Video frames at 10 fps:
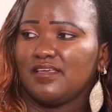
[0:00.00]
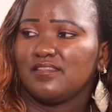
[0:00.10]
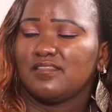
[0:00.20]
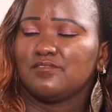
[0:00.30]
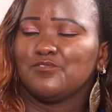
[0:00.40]

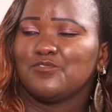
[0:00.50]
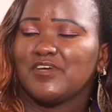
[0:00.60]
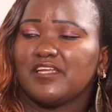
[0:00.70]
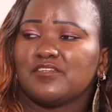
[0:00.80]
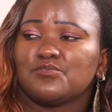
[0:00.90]
And you
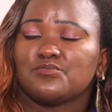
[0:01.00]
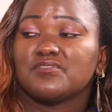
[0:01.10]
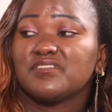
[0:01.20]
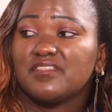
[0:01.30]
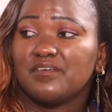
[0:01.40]
know, I had
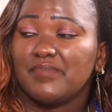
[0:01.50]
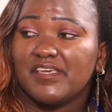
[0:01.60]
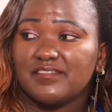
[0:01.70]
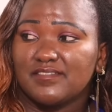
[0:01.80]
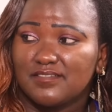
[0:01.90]
chosen the
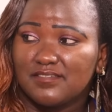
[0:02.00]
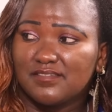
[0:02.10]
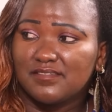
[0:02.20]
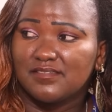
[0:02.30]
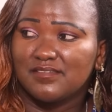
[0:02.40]
best.
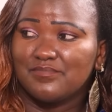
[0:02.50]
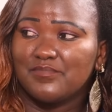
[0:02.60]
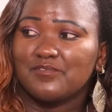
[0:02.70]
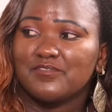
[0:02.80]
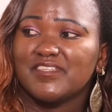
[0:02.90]

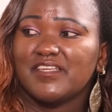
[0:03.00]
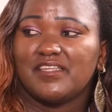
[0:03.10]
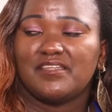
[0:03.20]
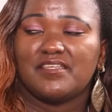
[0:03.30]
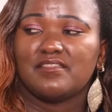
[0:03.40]
Because I
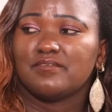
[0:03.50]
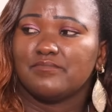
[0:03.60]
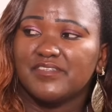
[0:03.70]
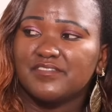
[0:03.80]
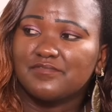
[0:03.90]
needed the
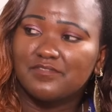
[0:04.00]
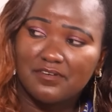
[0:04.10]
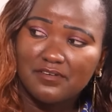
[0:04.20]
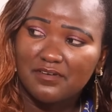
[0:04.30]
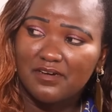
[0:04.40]
best
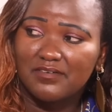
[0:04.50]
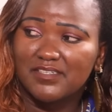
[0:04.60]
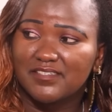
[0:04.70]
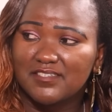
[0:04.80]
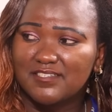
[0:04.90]
for
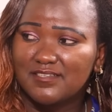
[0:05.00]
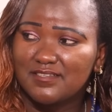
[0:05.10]
our day.